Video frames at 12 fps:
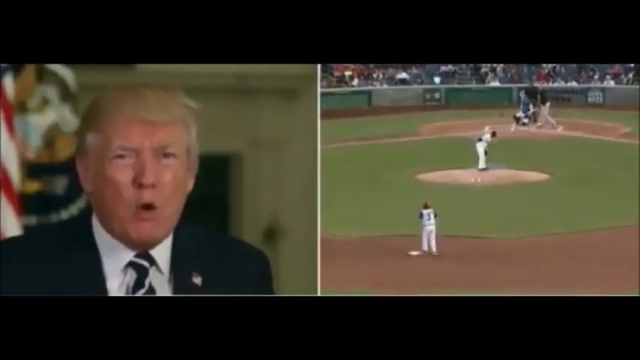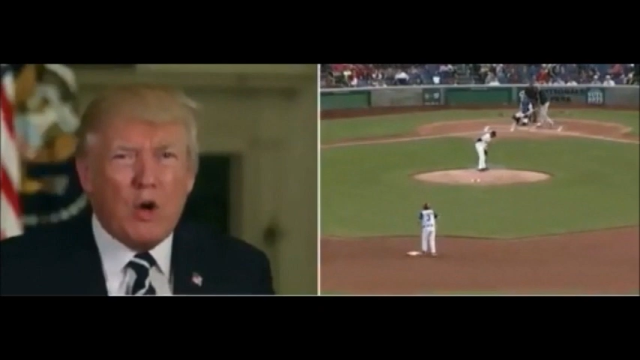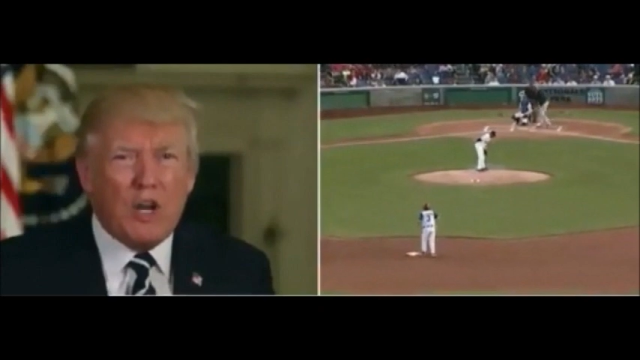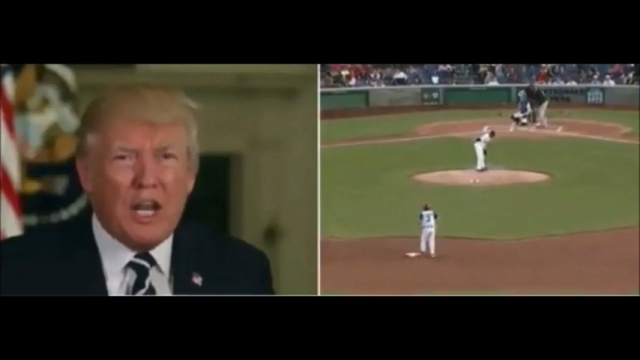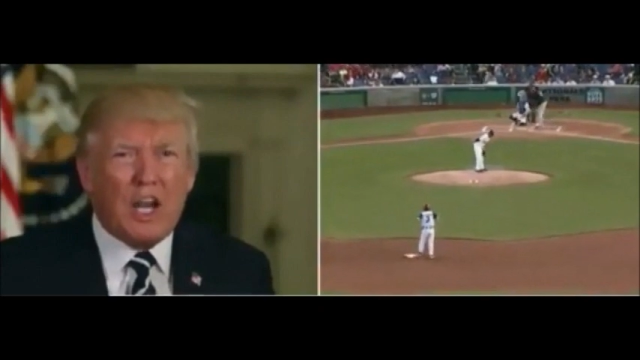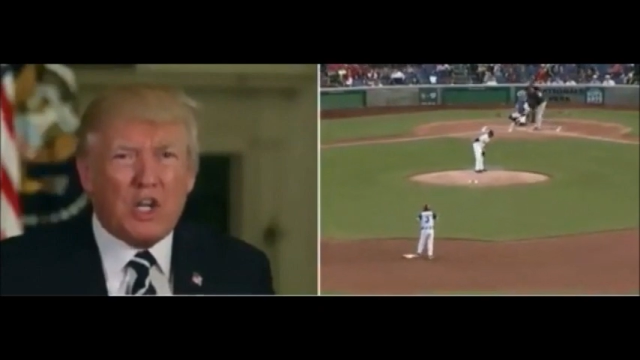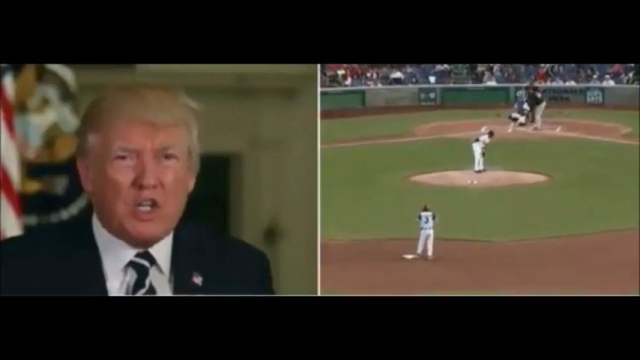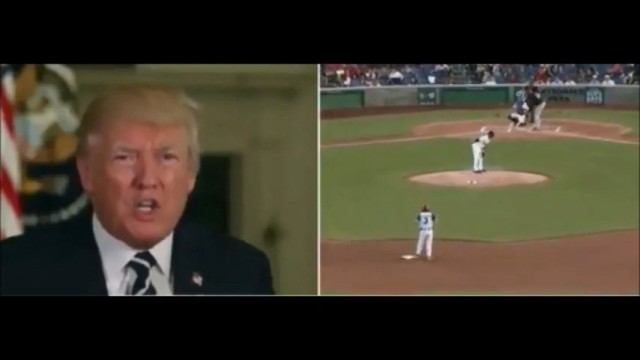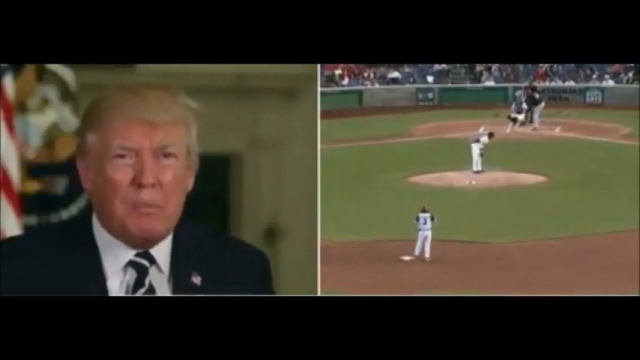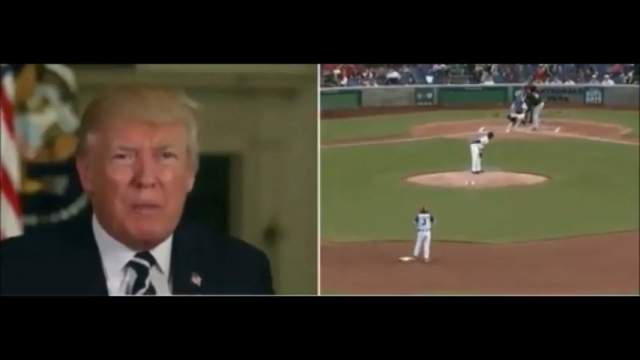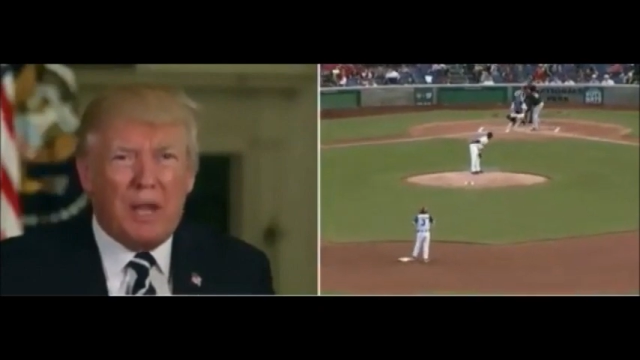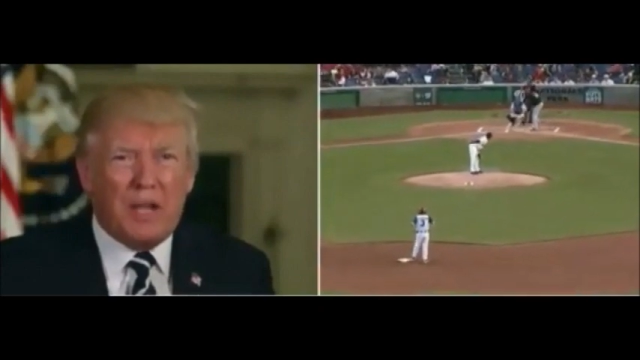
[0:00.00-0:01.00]
our
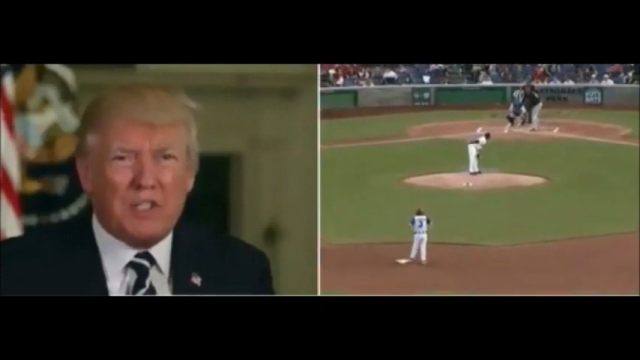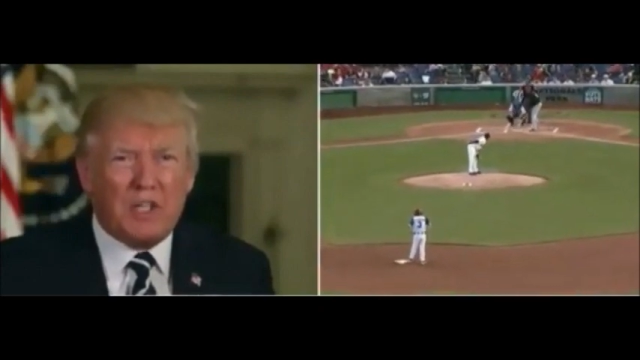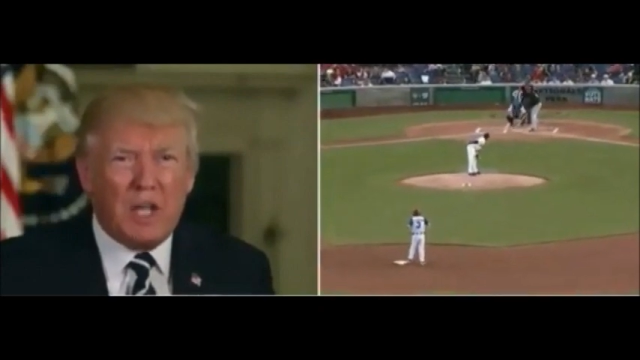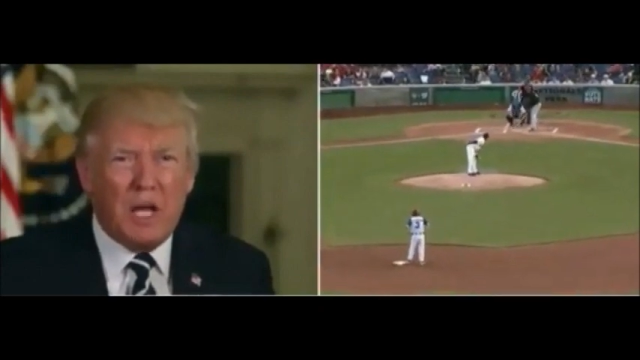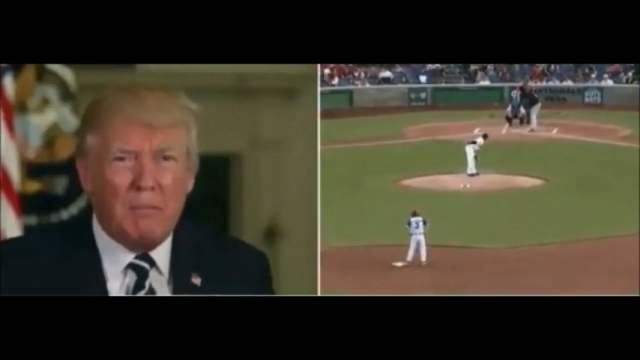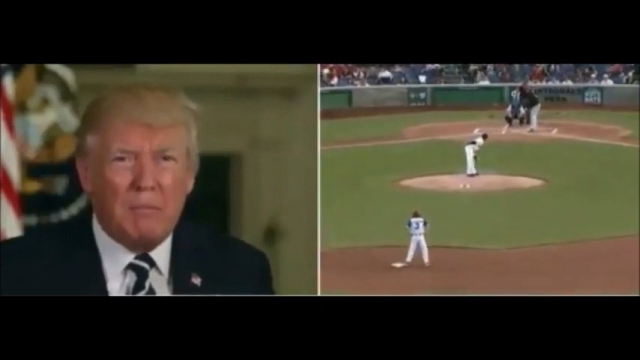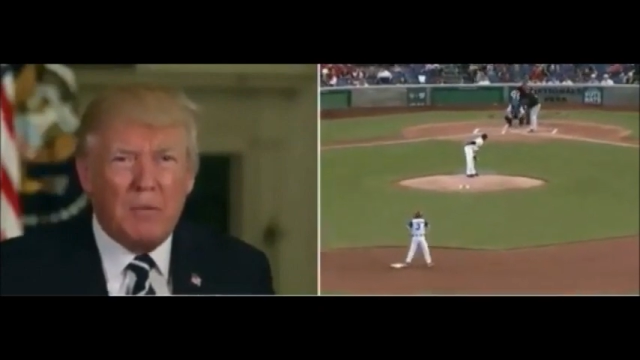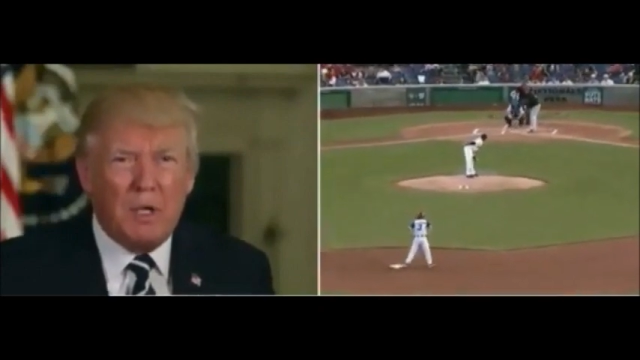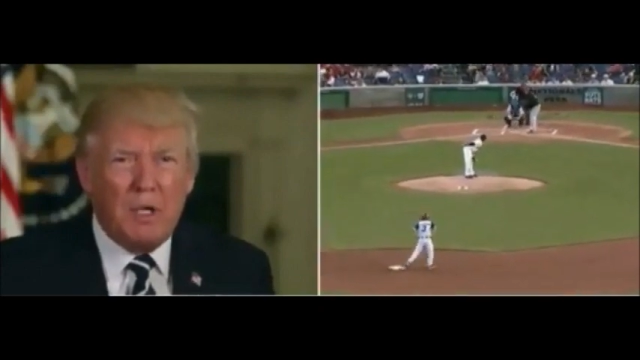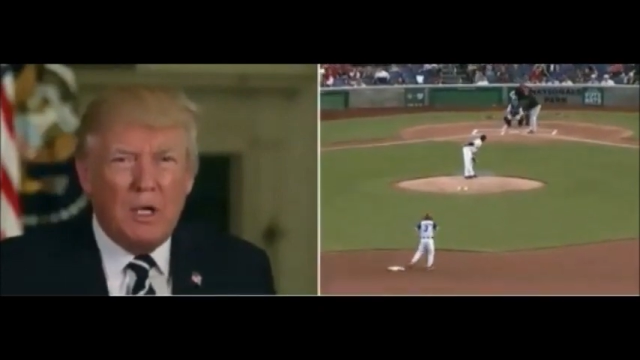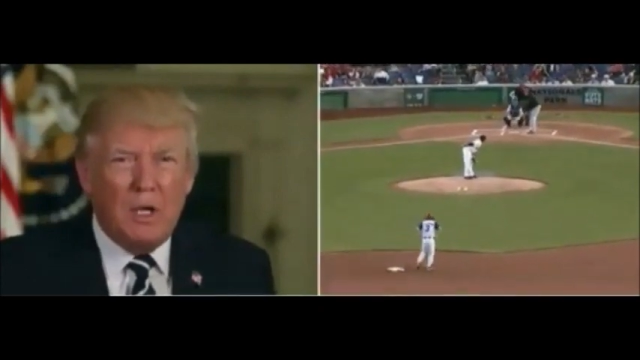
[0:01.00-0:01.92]
national pastime.